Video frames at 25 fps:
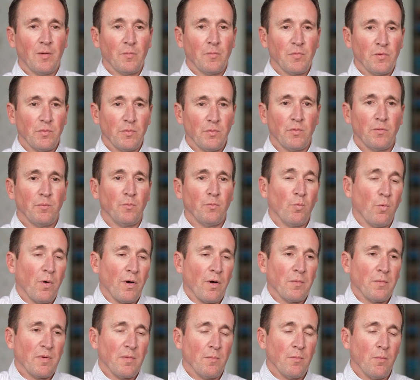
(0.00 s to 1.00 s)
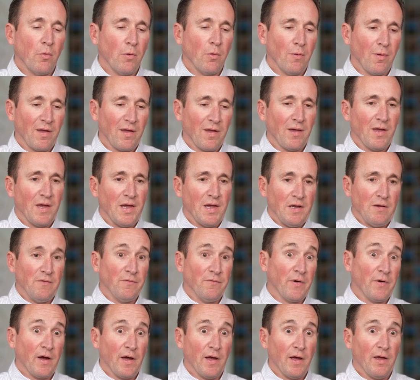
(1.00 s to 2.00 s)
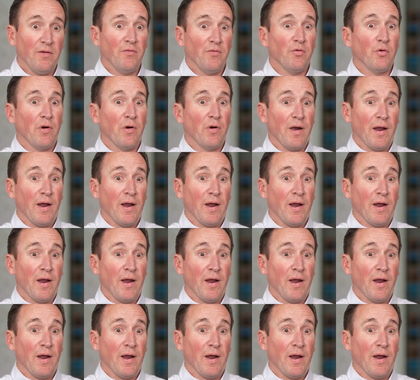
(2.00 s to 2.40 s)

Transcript: You would want to be more like 85 or